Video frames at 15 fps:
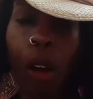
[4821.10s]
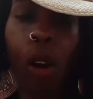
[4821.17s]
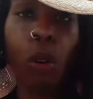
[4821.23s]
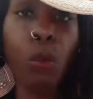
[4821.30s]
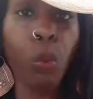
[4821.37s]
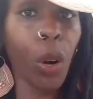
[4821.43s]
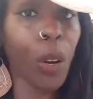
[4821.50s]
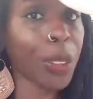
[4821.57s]

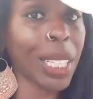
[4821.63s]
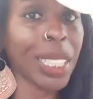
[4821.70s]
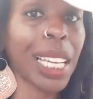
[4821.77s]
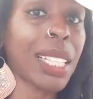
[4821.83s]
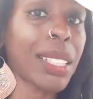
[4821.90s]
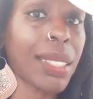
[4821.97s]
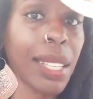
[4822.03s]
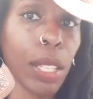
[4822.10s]
own worth
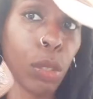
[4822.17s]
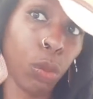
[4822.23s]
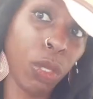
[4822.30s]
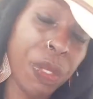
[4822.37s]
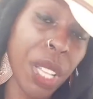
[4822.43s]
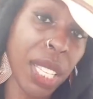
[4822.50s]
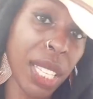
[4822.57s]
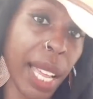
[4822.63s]
against theirs. We
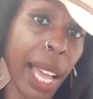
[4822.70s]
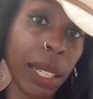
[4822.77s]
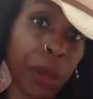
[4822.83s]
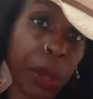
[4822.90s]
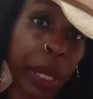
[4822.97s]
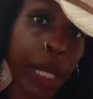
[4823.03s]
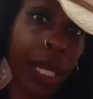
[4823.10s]
feel inadequate.